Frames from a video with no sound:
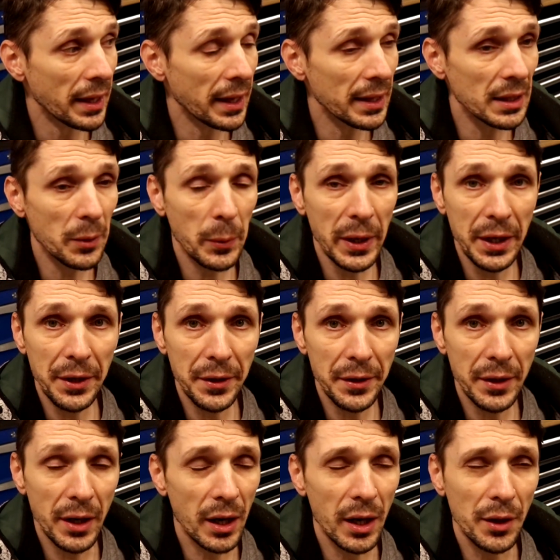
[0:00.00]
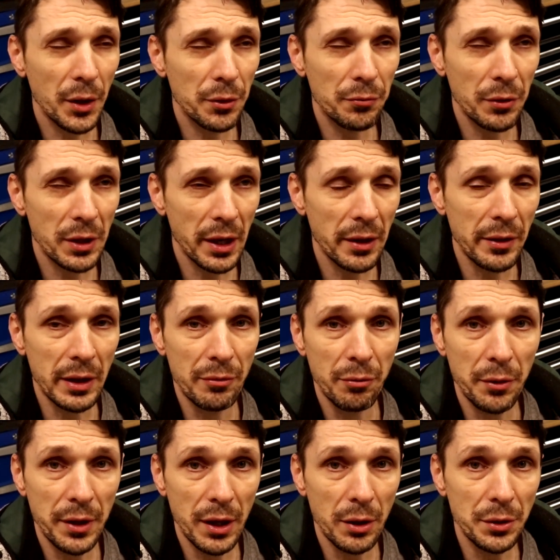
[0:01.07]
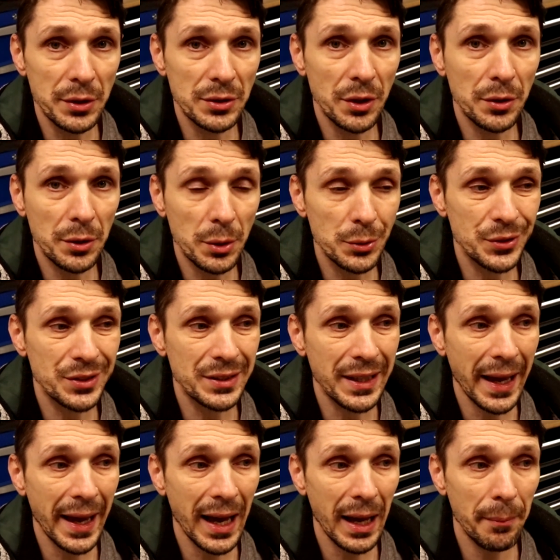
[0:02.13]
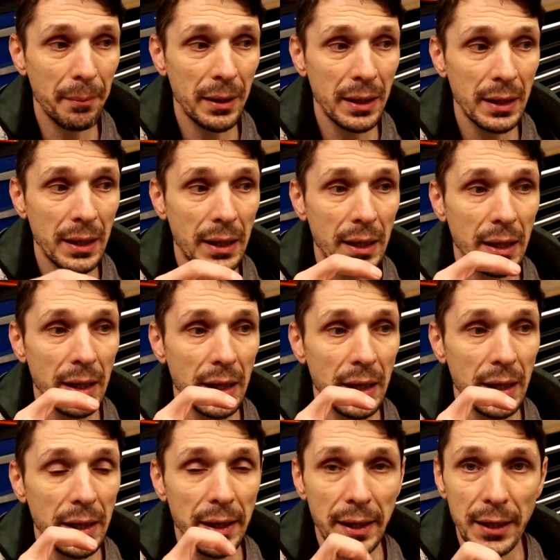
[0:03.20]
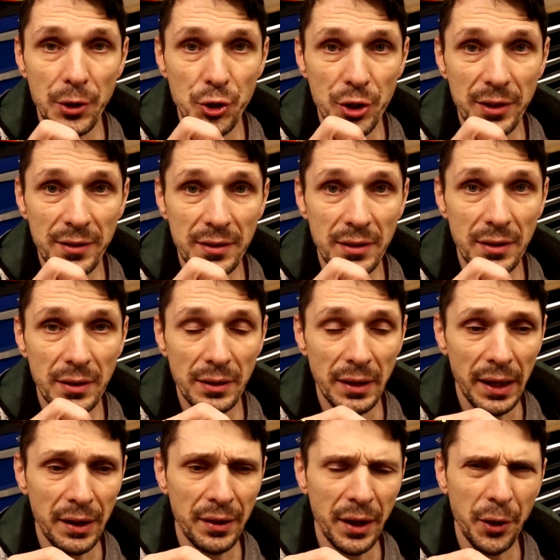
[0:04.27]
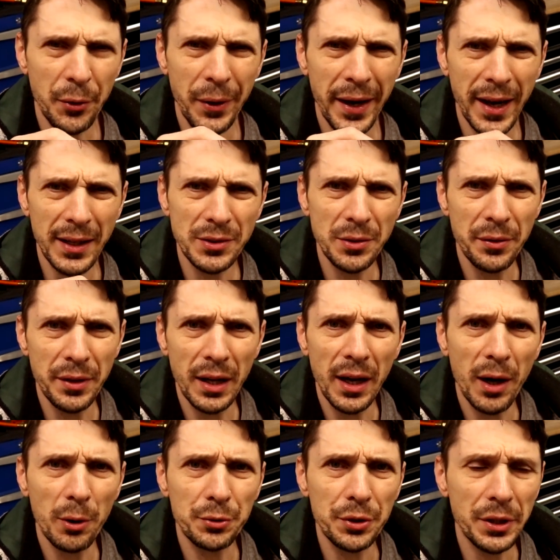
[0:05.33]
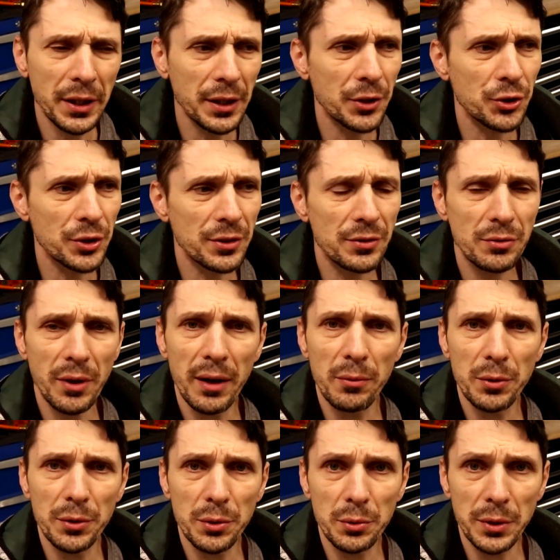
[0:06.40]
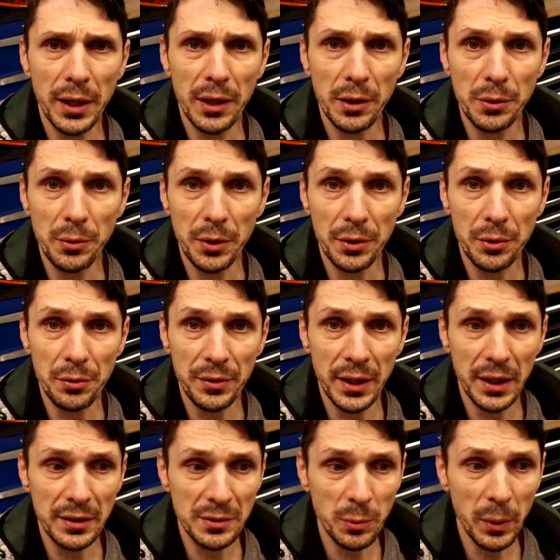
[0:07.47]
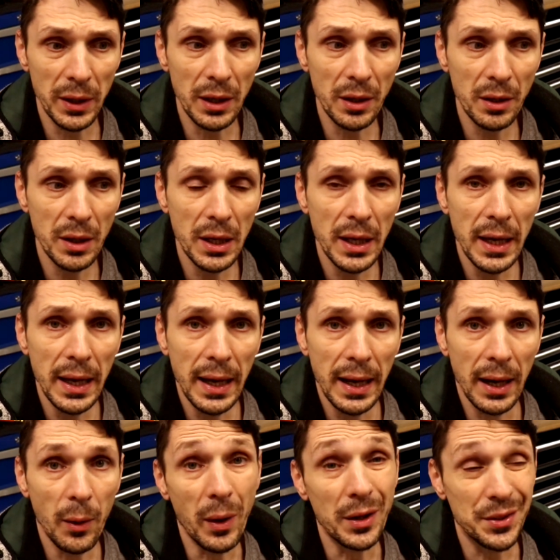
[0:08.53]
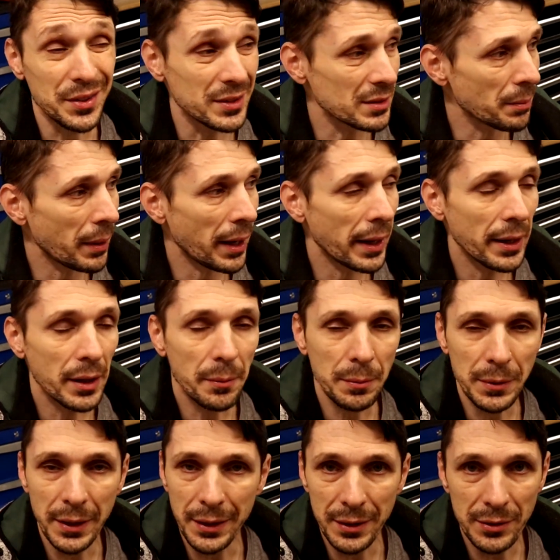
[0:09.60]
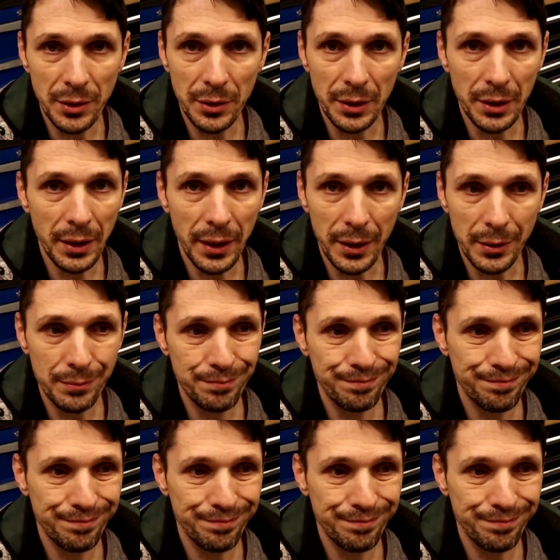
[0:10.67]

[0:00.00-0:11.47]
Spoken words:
elevator, not for elevator, for the horizontal stab hinges, like the cracks on the outer hinges. So I want to take a look into that as well. Well, since my airplane is only like,